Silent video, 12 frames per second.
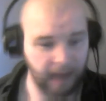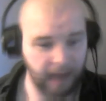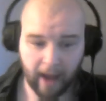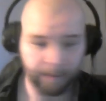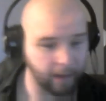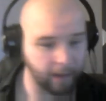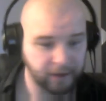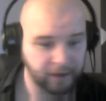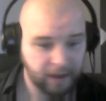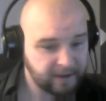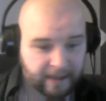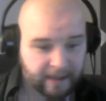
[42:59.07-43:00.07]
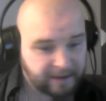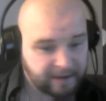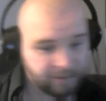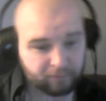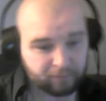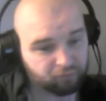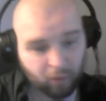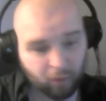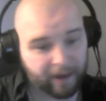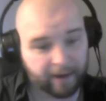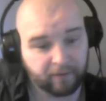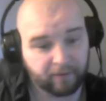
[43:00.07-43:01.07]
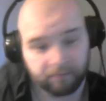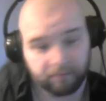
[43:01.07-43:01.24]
I apologize. That's what it is.